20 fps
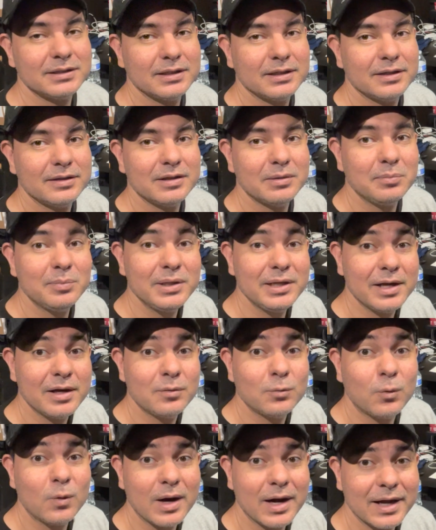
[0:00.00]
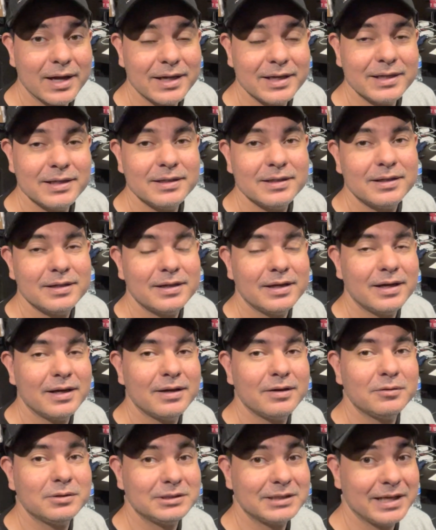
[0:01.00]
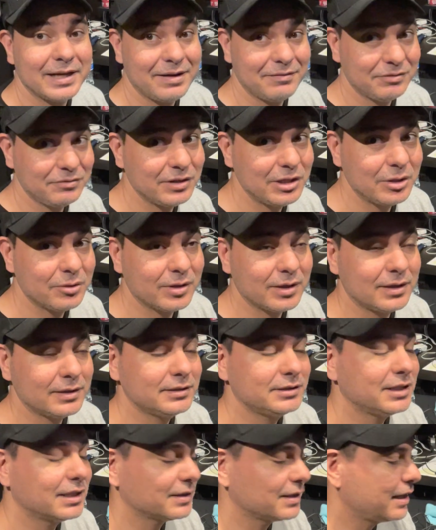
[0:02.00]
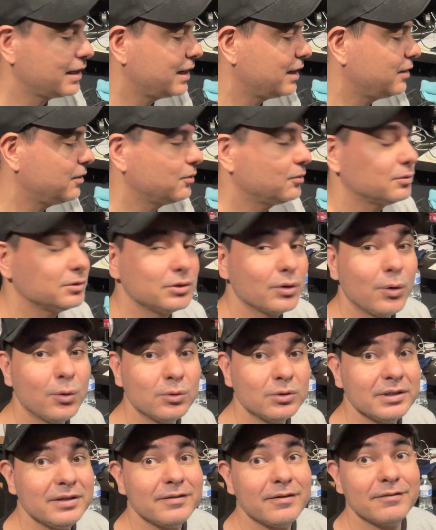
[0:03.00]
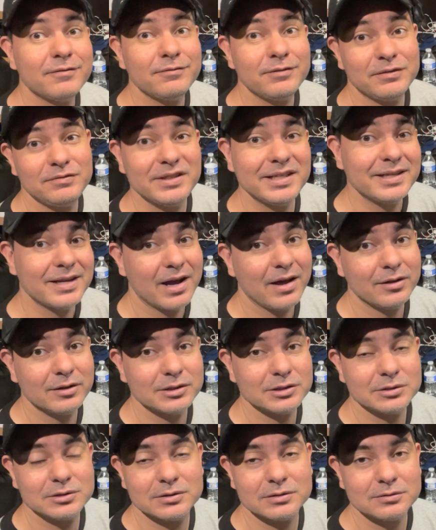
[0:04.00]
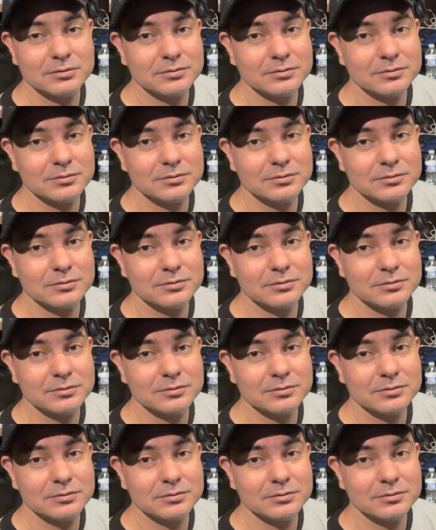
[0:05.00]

Uh, the PNY, uh, which I have a video on, check that out, was only $50.